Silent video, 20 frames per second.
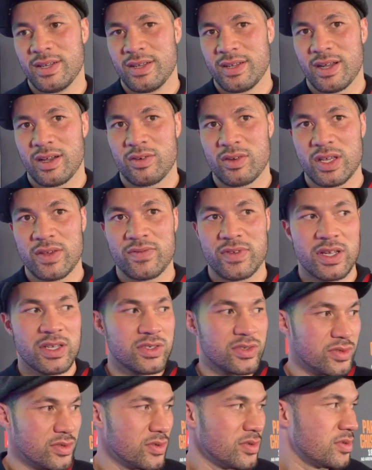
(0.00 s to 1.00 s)
I'll leave
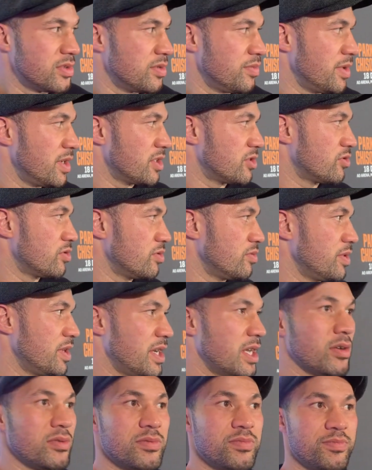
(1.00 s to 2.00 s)
that to Matchroom and
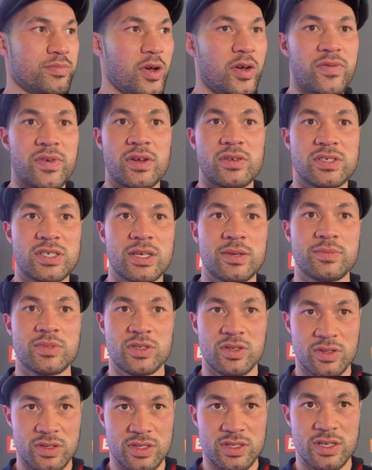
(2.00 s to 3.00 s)
now both our
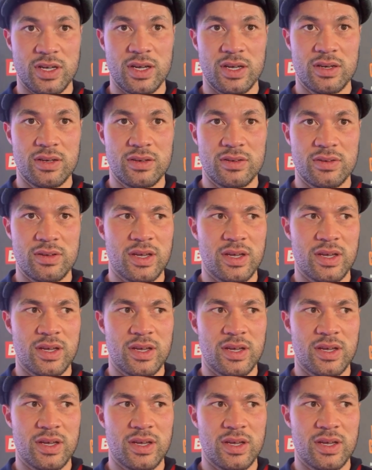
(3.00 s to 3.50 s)
teams to decide.